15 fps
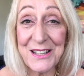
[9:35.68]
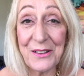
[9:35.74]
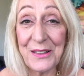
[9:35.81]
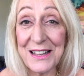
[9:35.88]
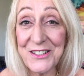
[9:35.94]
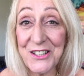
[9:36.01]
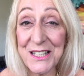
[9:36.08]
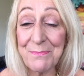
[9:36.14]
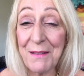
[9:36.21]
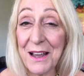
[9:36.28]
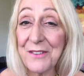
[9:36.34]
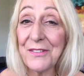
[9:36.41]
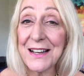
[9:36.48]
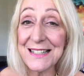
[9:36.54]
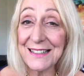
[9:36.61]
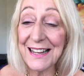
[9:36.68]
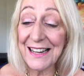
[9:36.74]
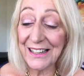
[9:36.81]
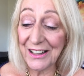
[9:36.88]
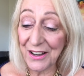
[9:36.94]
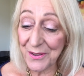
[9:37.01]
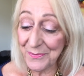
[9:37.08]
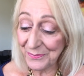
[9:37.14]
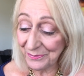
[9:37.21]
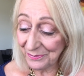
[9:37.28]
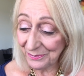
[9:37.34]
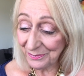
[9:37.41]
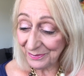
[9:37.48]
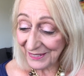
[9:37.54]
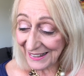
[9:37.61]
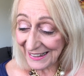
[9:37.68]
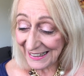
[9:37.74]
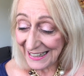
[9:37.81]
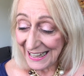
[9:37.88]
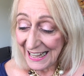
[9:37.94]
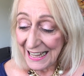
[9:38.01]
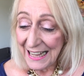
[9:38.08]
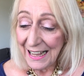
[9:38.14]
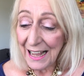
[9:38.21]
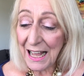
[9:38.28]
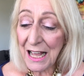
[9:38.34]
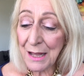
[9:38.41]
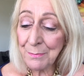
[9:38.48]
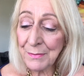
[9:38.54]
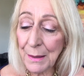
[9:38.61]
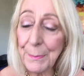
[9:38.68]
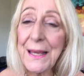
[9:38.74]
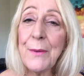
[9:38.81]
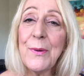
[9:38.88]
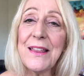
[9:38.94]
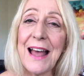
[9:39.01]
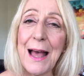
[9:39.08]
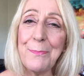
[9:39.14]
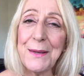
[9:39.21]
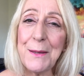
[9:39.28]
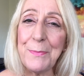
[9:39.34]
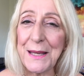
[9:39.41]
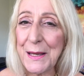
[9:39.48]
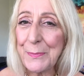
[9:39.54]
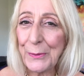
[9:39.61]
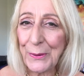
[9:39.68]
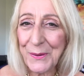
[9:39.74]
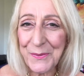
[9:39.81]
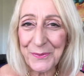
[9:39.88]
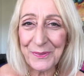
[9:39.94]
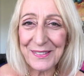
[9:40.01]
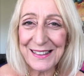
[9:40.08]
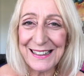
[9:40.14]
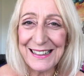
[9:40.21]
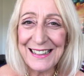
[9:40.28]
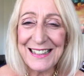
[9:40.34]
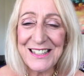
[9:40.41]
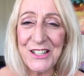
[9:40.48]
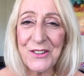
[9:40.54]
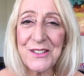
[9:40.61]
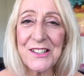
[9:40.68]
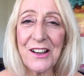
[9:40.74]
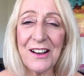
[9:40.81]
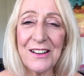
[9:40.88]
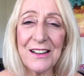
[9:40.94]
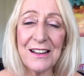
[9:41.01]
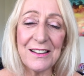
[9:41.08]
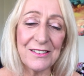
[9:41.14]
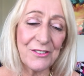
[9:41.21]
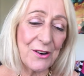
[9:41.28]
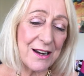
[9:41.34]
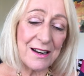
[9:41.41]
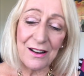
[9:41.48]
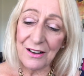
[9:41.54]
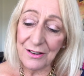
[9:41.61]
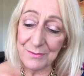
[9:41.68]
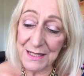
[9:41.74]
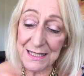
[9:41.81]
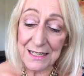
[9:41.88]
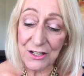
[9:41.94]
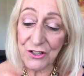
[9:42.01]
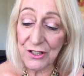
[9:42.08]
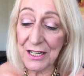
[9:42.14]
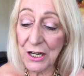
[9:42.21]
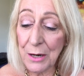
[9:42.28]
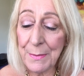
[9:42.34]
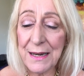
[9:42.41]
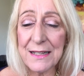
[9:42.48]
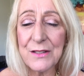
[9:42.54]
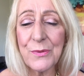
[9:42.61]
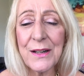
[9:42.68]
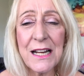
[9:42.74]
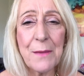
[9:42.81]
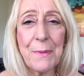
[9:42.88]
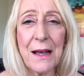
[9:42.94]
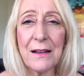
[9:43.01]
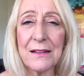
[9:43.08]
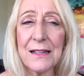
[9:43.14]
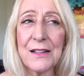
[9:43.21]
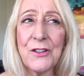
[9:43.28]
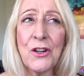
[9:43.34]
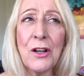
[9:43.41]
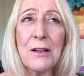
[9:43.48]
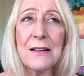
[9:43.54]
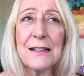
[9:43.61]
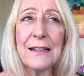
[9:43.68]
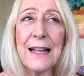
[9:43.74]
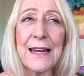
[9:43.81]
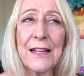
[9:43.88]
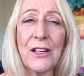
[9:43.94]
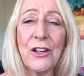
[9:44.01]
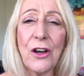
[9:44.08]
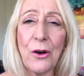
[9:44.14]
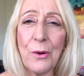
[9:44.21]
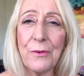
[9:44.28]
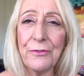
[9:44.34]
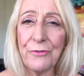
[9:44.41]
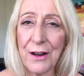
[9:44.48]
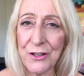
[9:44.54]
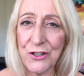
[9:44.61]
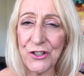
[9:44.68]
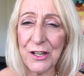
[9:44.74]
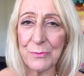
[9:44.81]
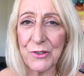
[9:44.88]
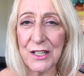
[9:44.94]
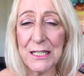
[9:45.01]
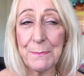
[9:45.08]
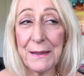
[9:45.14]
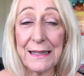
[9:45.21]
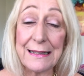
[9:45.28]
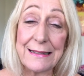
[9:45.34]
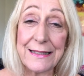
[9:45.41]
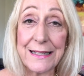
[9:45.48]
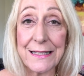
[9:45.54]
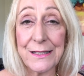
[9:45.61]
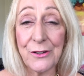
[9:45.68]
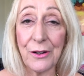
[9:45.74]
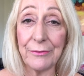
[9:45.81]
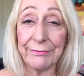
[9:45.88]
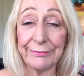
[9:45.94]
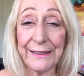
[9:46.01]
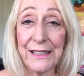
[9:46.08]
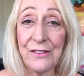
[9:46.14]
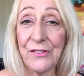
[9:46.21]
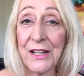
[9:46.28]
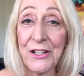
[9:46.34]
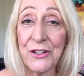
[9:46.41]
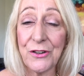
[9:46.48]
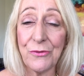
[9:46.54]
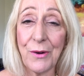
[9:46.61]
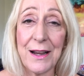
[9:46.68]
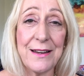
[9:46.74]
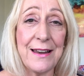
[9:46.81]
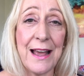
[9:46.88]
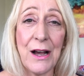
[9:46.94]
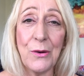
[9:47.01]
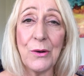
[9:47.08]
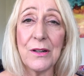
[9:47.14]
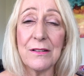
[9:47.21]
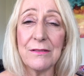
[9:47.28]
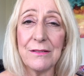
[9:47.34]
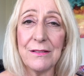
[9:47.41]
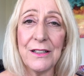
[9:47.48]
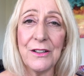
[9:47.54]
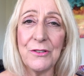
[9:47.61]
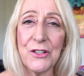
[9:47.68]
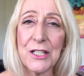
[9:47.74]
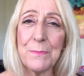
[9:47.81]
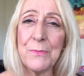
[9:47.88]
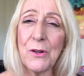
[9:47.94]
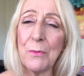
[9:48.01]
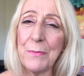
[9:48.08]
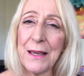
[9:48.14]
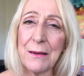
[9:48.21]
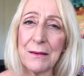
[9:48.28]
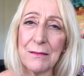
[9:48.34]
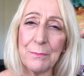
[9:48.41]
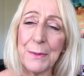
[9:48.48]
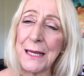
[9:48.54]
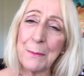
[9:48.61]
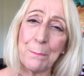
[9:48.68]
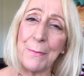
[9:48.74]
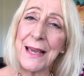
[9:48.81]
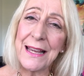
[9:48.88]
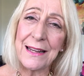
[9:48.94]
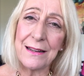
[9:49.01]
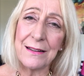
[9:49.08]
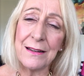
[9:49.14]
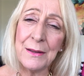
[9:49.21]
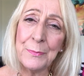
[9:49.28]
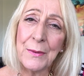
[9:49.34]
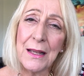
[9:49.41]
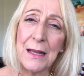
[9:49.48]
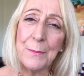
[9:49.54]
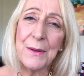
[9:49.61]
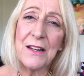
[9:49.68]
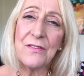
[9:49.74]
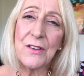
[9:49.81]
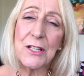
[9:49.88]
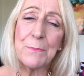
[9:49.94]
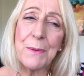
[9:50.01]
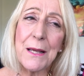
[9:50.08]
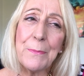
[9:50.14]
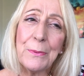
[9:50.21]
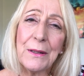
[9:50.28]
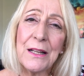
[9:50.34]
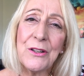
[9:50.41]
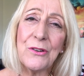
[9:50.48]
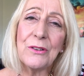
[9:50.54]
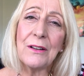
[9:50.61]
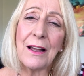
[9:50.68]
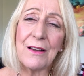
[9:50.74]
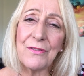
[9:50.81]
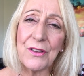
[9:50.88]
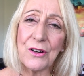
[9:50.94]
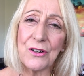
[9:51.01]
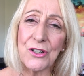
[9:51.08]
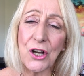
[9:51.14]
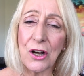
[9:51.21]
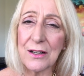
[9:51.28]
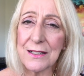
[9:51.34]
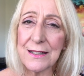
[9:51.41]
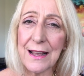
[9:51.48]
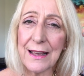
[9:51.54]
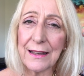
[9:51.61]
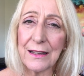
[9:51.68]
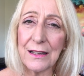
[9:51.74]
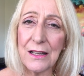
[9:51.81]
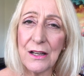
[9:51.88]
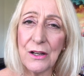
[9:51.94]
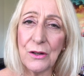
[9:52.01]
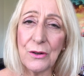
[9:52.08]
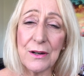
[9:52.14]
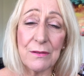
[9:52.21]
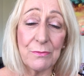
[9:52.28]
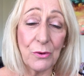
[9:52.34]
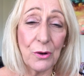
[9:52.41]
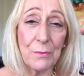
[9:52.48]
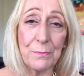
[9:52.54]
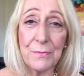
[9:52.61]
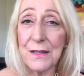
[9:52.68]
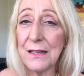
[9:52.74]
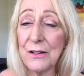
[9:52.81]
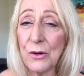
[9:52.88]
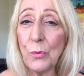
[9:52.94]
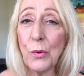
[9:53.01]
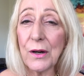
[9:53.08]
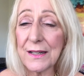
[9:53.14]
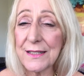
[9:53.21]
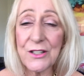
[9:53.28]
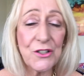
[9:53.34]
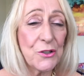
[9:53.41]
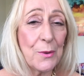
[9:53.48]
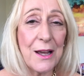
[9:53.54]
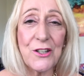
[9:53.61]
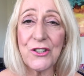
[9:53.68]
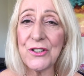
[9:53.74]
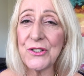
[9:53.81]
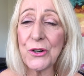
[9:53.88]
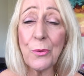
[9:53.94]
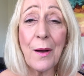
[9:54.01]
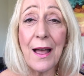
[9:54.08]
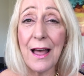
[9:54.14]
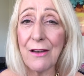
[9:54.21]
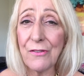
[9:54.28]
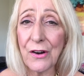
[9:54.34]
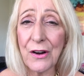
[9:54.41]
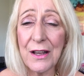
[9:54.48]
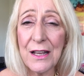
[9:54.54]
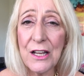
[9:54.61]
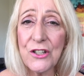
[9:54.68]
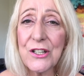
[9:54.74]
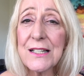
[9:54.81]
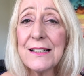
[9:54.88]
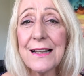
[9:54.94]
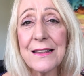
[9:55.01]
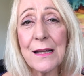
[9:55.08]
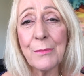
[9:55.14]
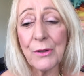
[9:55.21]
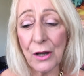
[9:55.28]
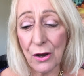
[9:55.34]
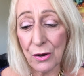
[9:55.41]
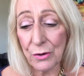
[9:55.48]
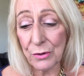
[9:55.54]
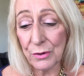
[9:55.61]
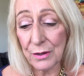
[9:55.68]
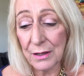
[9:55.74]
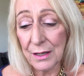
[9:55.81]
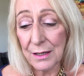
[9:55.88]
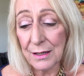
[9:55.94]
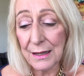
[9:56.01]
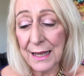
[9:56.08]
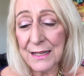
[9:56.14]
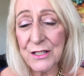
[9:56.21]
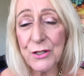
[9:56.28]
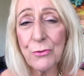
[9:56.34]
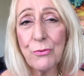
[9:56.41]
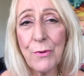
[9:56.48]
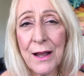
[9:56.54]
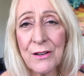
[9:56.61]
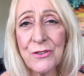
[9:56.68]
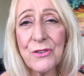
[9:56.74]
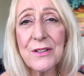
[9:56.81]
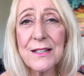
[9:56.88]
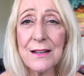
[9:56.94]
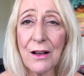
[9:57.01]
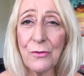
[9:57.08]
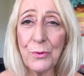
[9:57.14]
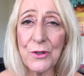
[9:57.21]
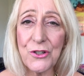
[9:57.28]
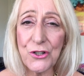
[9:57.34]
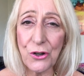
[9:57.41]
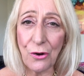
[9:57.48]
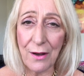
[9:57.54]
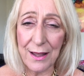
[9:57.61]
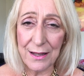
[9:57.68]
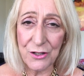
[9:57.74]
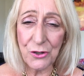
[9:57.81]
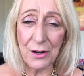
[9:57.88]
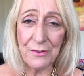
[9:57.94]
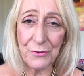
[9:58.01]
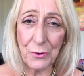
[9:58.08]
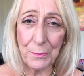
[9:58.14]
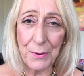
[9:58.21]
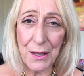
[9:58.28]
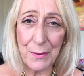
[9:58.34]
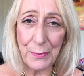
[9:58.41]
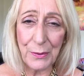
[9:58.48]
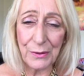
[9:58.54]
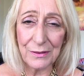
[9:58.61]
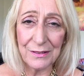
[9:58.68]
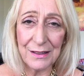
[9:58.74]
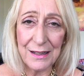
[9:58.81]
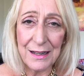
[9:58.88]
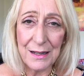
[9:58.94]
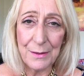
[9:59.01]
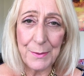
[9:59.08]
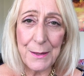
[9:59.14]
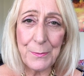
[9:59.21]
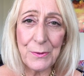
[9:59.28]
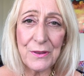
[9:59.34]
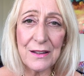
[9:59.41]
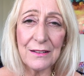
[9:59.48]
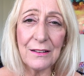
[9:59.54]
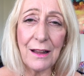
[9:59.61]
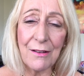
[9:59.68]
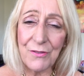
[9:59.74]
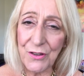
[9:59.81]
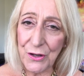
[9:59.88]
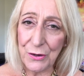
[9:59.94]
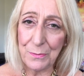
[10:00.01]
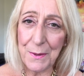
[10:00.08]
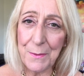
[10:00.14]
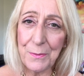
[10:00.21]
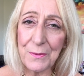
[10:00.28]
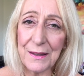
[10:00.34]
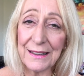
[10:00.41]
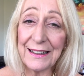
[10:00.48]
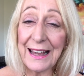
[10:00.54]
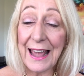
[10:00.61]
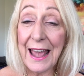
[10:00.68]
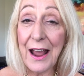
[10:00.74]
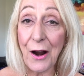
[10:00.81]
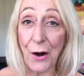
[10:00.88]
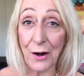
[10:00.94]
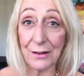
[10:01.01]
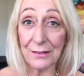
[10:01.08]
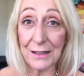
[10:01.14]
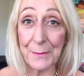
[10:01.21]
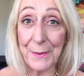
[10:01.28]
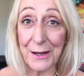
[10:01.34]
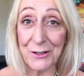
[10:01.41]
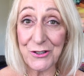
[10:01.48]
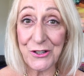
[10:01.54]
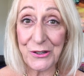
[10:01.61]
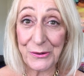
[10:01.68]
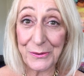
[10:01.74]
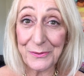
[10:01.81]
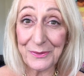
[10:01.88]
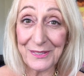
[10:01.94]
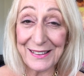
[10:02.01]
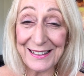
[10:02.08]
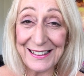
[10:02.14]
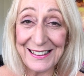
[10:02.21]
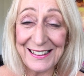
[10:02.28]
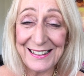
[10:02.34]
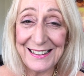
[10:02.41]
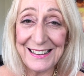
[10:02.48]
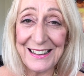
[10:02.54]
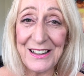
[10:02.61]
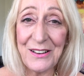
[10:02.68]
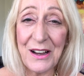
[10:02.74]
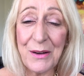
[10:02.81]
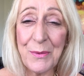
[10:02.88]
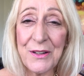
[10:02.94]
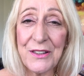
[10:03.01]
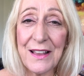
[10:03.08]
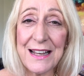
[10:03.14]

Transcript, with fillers: So that's just my advice. Let it go. Um, be with happy people. Joan's got a, a great um, discussion here. I mean, it's really about not letting go of friendship just because it's not convenient right now, or you know, just not being being mean. But if there's people in your life that are toxic, or or you know, work situations or whatever, just let them go. And surround yourself with joy, joyful people, people that love you, people that care about you, you know and when